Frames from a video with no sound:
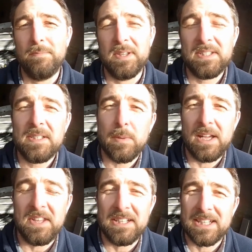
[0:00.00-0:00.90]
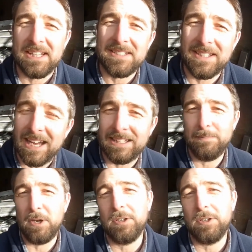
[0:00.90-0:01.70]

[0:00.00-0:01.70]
But this is where things get slightly more